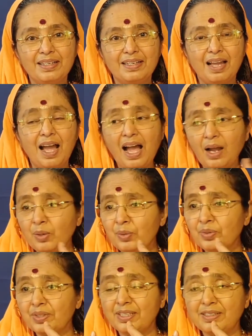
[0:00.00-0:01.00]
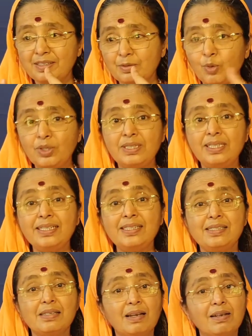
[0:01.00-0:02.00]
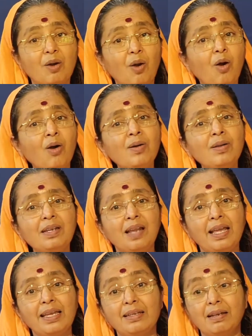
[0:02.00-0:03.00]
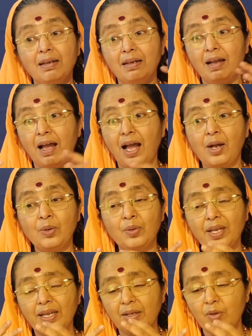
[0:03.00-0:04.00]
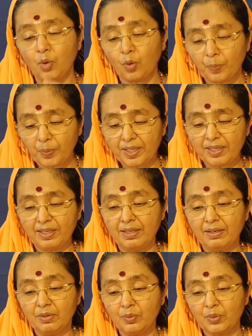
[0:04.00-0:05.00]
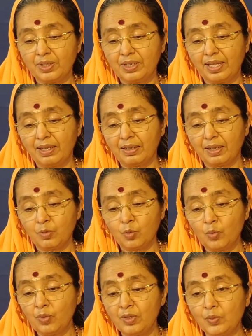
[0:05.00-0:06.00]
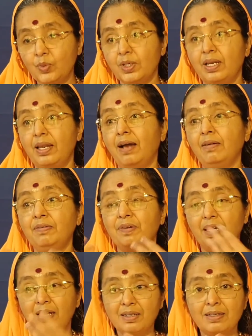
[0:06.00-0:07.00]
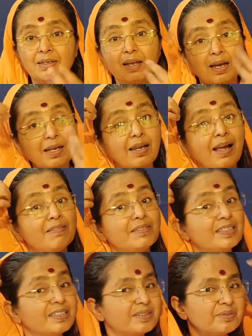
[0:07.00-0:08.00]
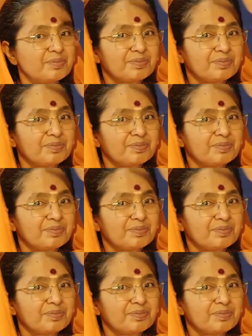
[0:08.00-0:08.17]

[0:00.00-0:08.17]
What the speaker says: how the devotees are all like how a gopi would, a woman would love her lover.